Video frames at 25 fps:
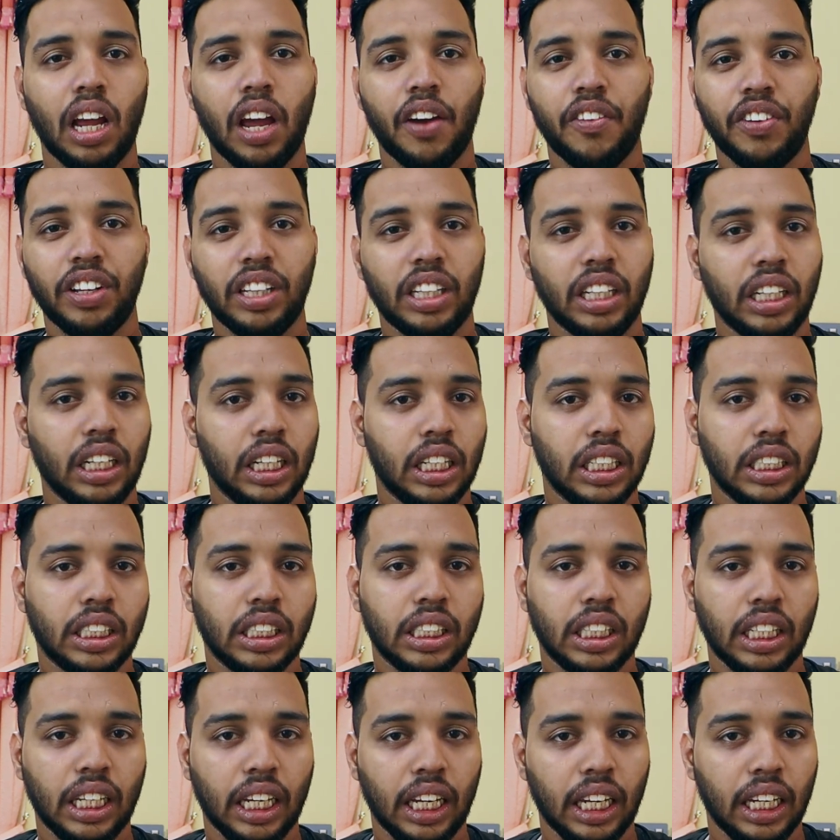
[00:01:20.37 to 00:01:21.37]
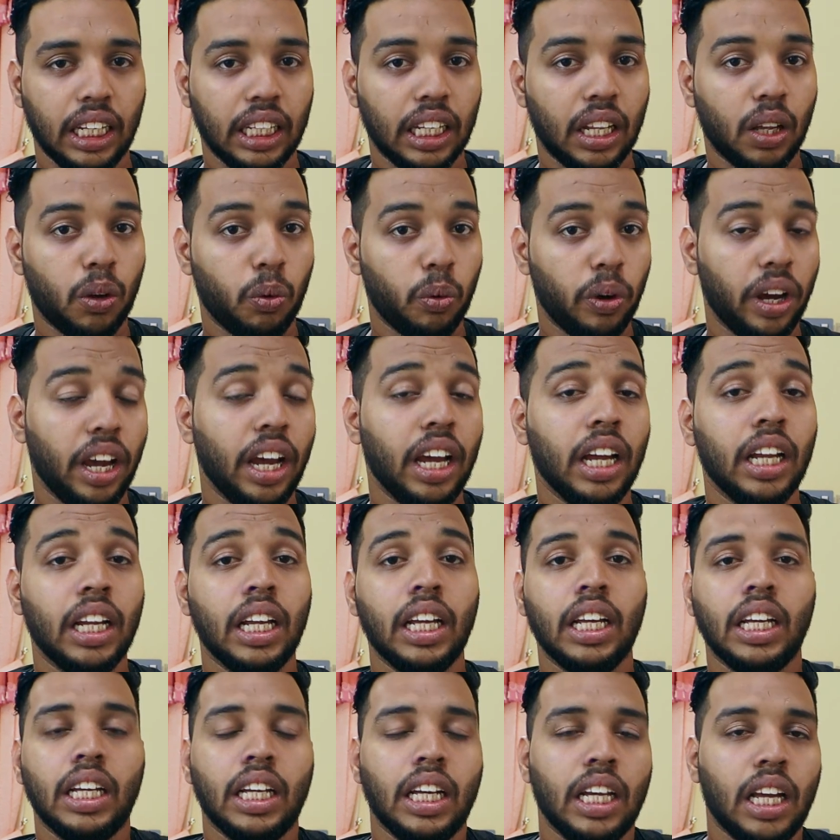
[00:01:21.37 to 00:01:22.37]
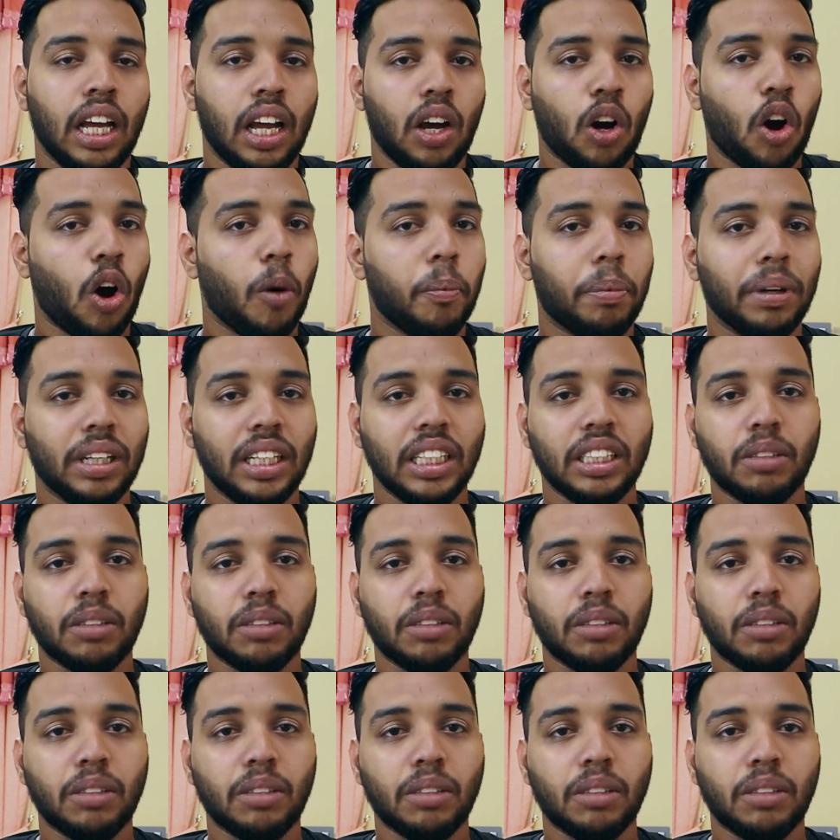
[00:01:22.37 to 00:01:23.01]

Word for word: everything is in the way. Open